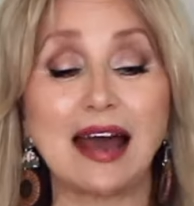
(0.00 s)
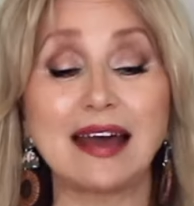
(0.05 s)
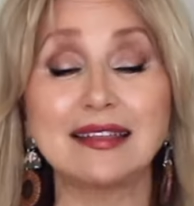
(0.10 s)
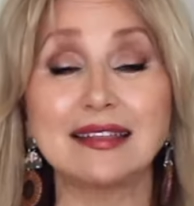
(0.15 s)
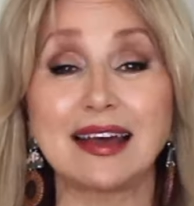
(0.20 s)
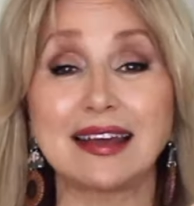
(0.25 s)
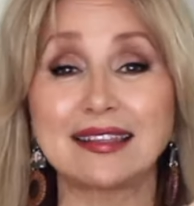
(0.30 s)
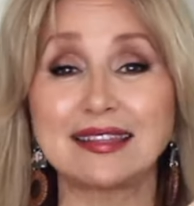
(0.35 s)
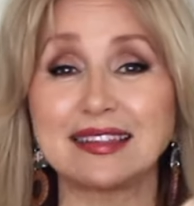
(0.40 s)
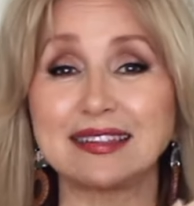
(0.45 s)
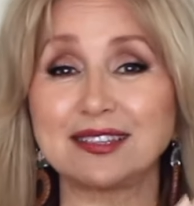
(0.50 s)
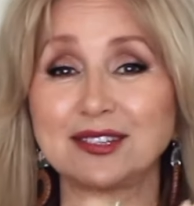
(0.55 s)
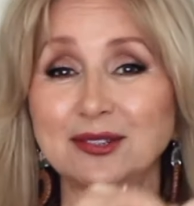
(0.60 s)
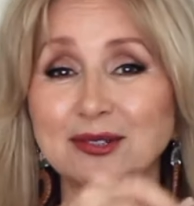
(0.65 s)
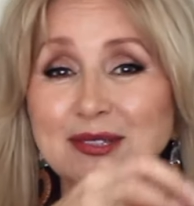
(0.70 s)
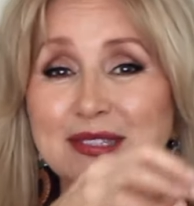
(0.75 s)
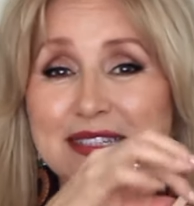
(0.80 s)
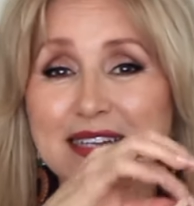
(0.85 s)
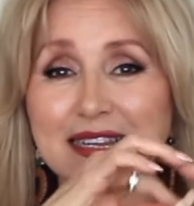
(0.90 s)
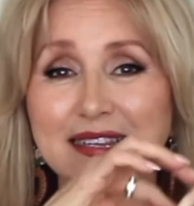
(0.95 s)
I like the
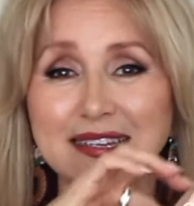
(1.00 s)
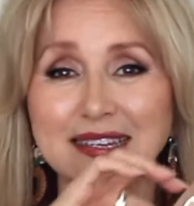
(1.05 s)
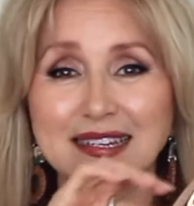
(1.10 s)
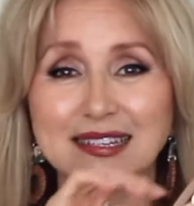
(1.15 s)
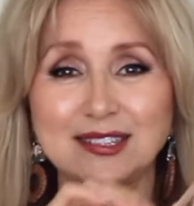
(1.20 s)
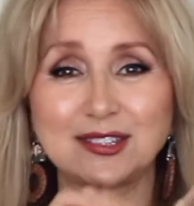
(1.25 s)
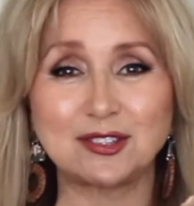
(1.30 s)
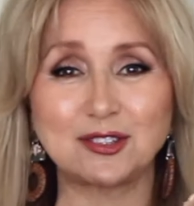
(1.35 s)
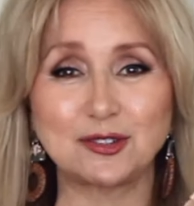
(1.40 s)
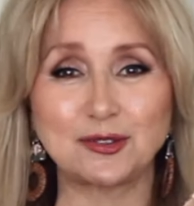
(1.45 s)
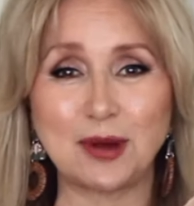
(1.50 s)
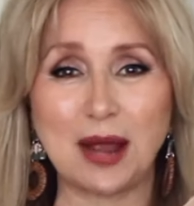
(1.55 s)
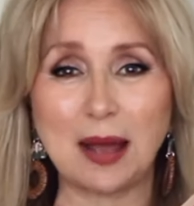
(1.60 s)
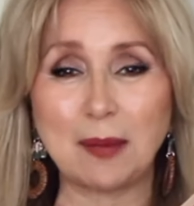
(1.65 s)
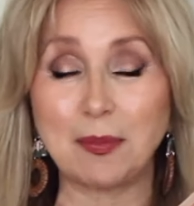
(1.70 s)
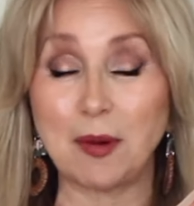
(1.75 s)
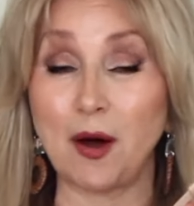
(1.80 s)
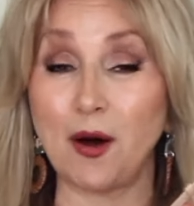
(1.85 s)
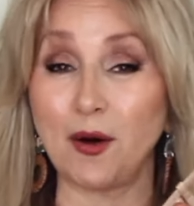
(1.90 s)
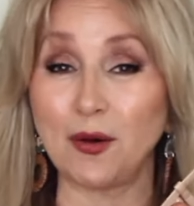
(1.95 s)
little delicate
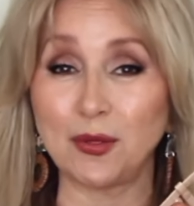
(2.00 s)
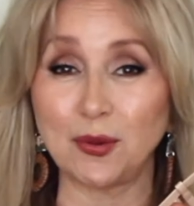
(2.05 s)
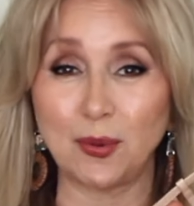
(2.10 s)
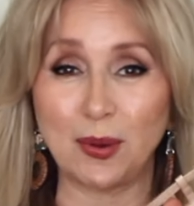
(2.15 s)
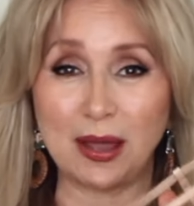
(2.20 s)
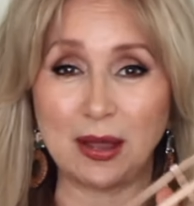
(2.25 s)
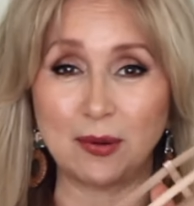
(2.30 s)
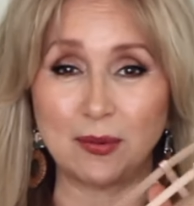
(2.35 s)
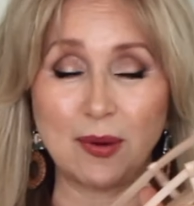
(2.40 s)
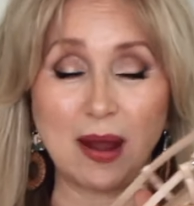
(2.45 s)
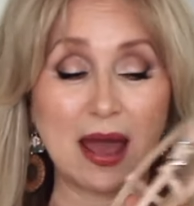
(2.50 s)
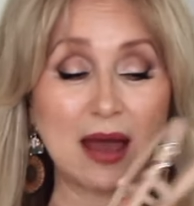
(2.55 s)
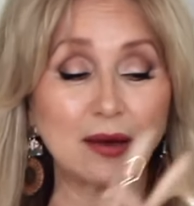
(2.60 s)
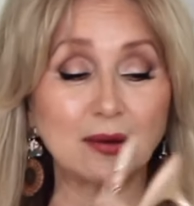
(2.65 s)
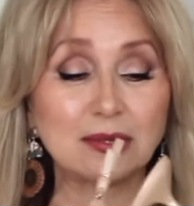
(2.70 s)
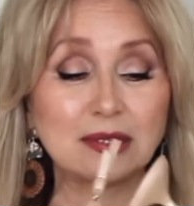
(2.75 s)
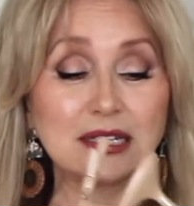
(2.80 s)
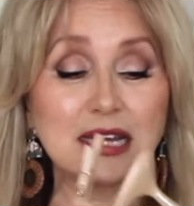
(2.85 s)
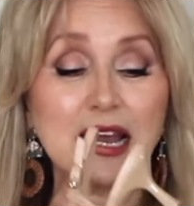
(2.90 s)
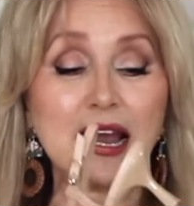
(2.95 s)
strap all the way
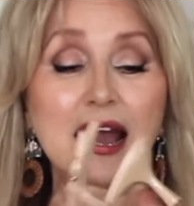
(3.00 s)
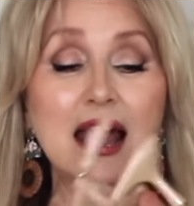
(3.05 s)
around.